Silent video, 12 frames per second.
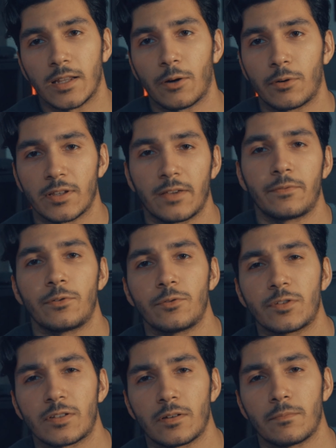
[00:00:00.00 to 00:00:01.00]
I want to give you
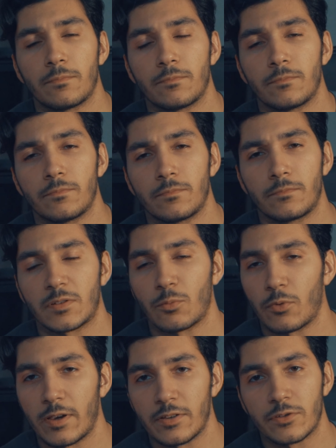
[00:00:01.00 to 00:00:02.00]
some
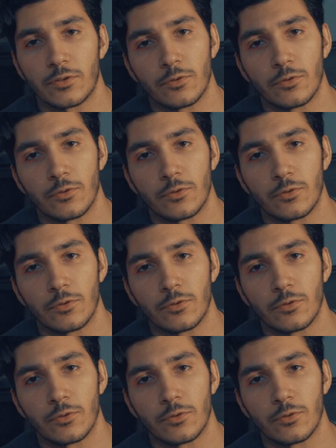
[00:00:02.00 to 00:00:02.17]
ways